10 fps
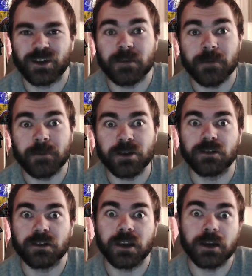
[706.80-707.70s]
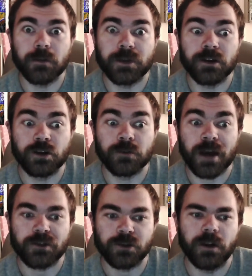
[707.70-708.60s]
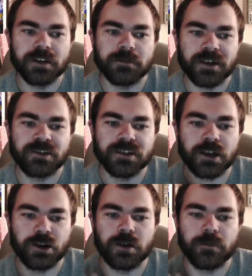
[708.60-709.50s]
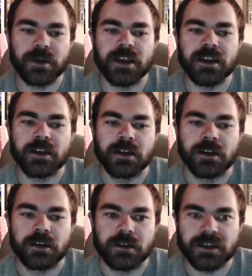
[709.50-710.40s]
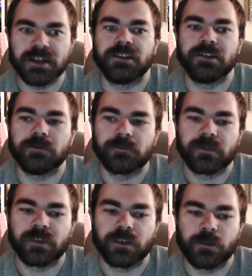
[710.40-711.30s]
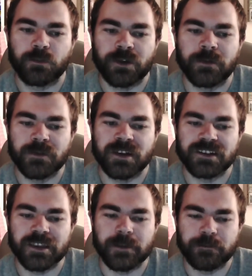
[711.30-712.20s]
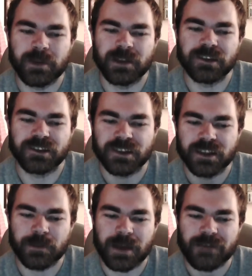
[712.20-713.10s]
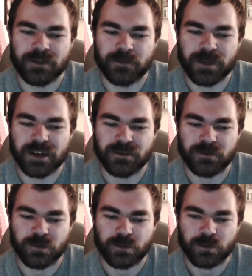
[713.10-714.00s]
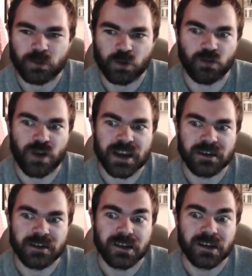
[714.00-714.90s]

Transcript: it might be like, it'll be a good match. All of these matches are gonna be decent. The problem is that the builds to them haven't been great.